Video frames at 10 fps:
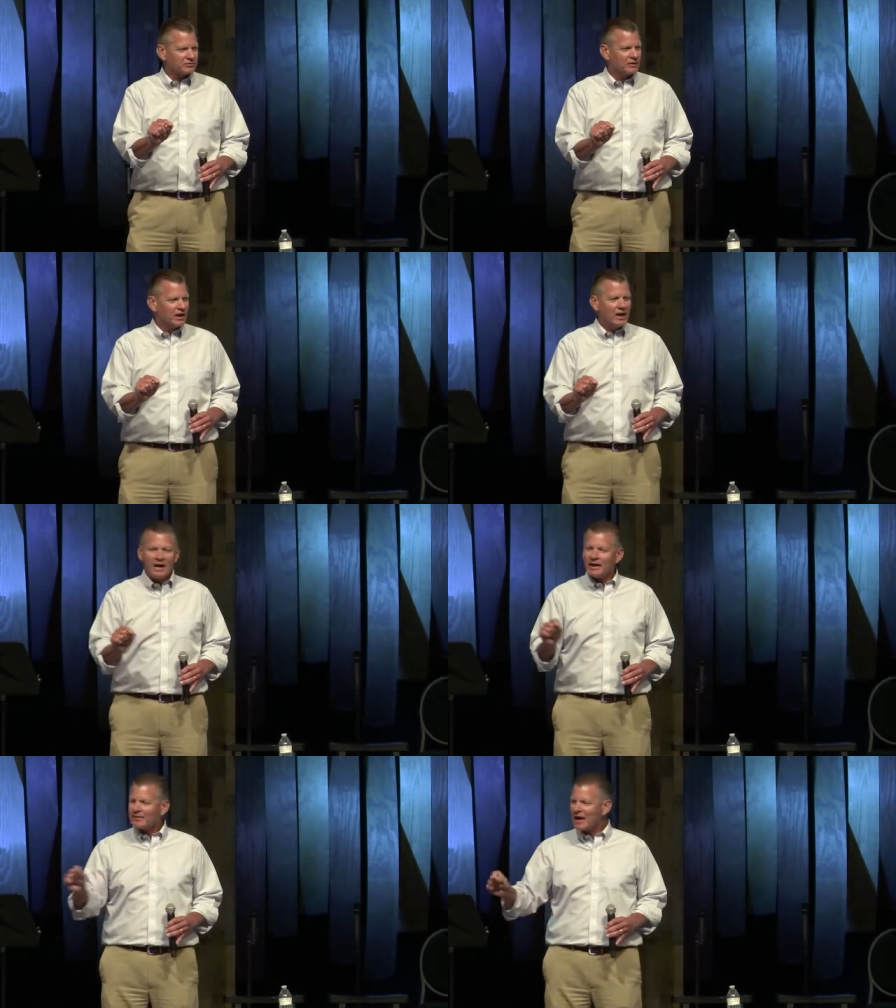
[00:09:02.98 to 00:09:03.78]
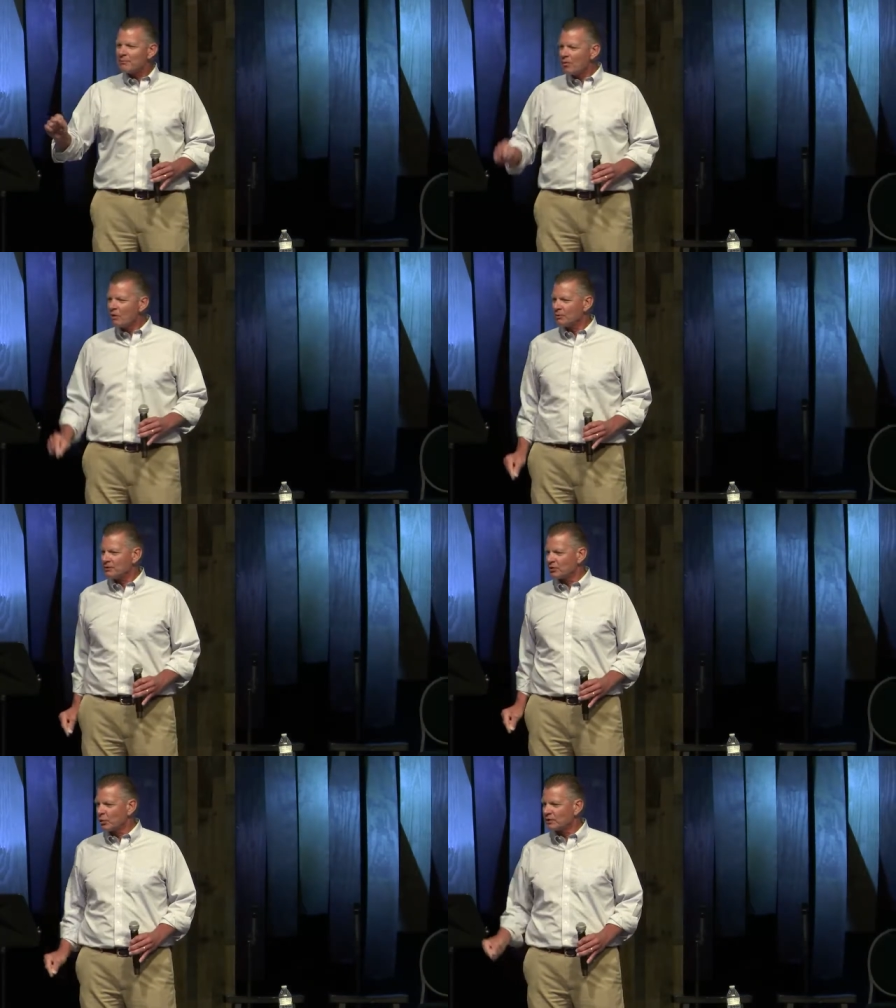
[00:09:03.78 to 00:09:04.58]
And at that moment, the
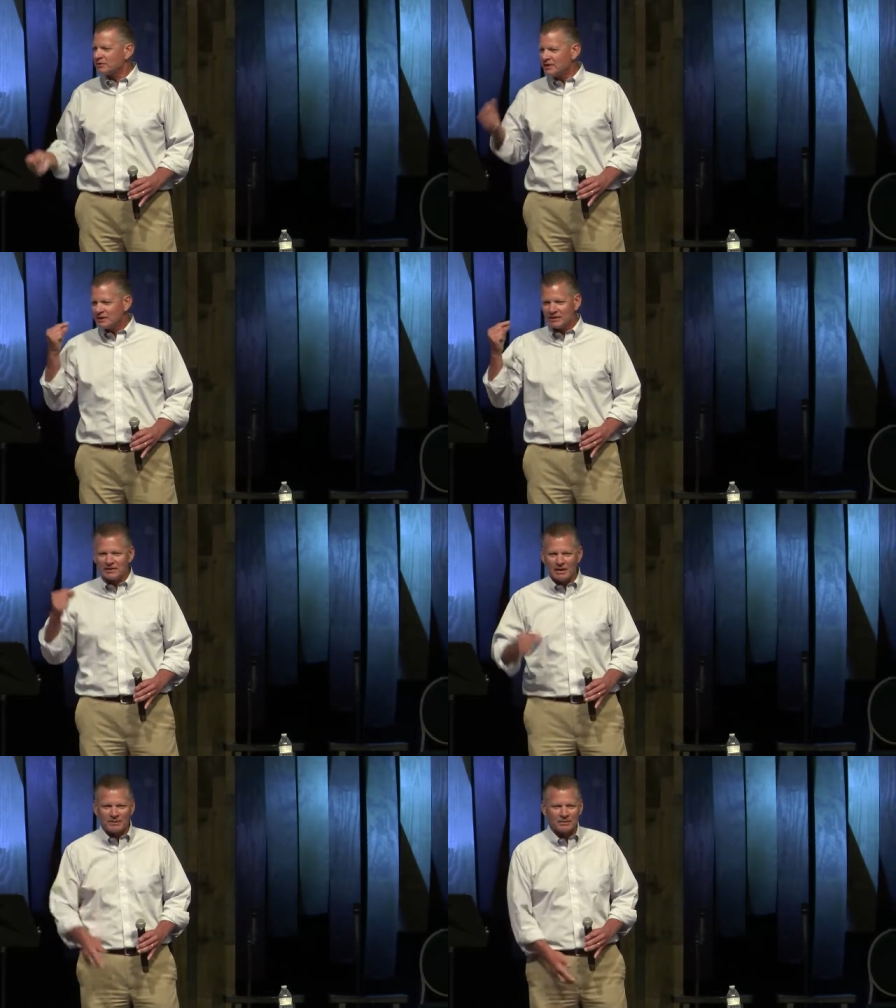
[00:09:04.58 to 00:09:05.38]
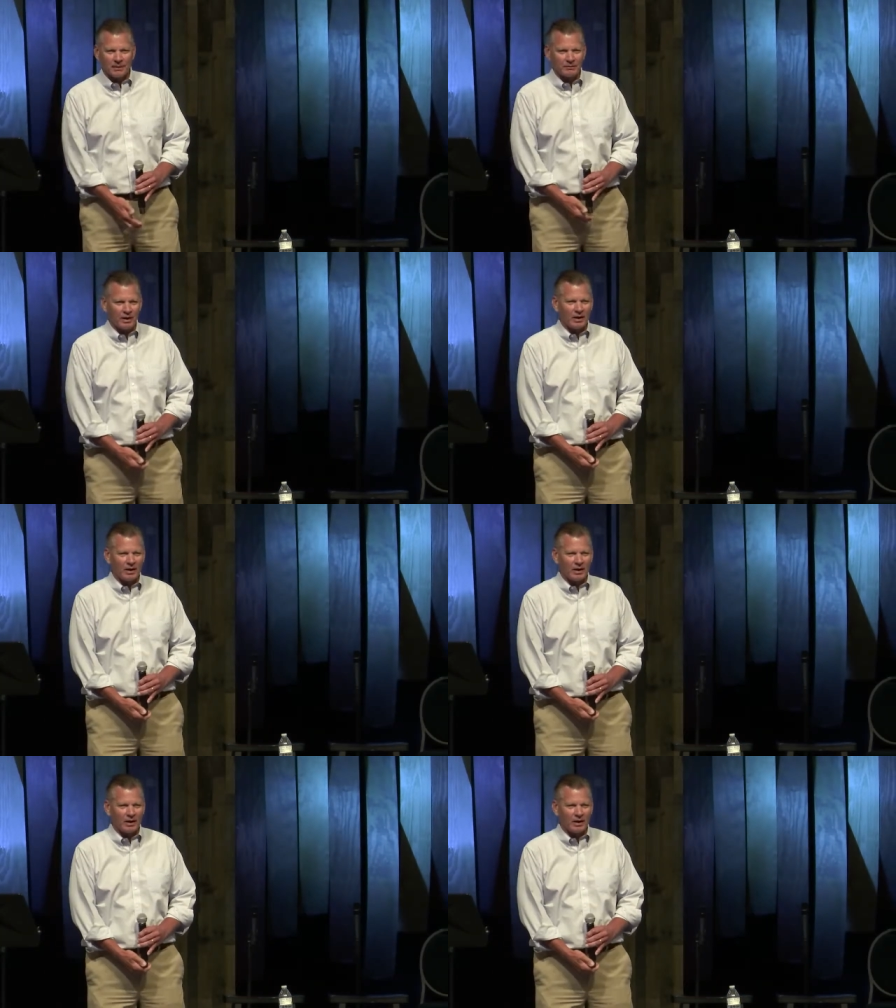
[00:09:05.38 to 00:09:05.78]
word deacon came into my mind.